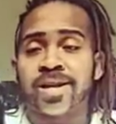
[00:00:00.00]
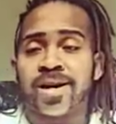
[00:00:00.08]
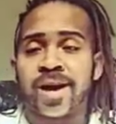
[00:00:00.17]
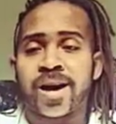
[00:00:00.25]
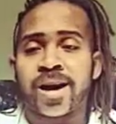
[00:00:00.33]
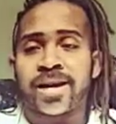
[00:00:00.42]

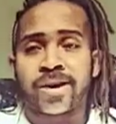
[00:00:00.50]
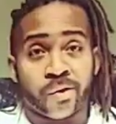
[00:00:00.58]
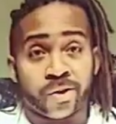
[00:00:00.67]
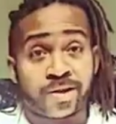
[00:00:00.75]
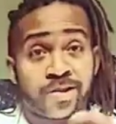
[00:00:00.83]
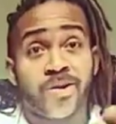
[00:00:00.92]
And of
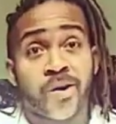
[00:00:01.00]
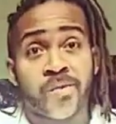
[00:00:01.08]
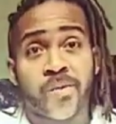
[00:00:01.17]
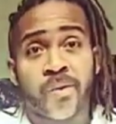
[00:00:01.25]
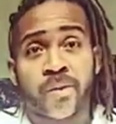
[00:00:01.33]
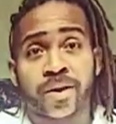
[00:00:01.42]
course, Clone
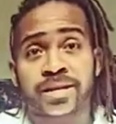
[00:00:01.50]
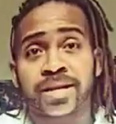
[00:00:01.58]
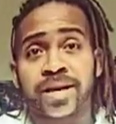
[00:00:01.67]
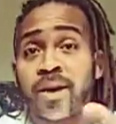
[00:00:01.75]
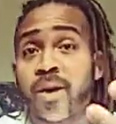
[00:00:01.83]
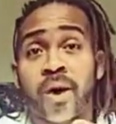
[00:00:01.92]
Wars
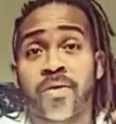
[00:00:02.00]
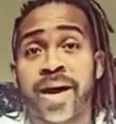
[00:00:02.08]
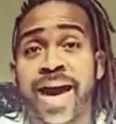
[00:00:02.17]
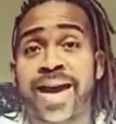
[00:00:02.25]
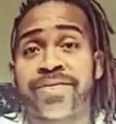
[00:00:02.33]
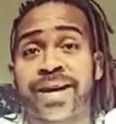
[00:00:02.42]
and all
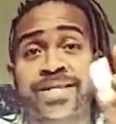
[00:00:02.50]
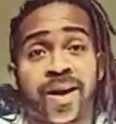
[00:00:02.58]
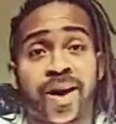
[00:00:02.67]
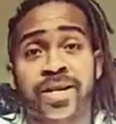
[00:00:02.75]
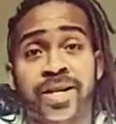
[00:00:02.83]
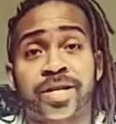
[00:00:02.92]
that, that's
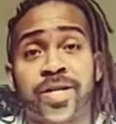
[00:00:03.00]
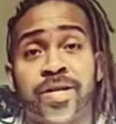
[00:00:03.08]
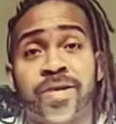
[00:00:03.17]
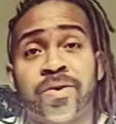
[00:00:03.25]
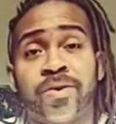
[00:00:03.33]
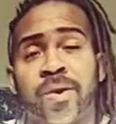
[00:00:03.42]
all in here
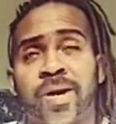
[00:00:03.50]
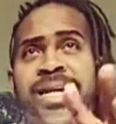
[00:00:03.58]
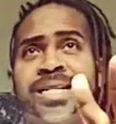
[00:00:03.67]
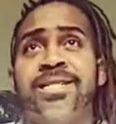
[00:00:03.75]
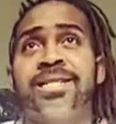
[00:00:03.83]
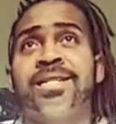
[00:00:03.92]
too, or that's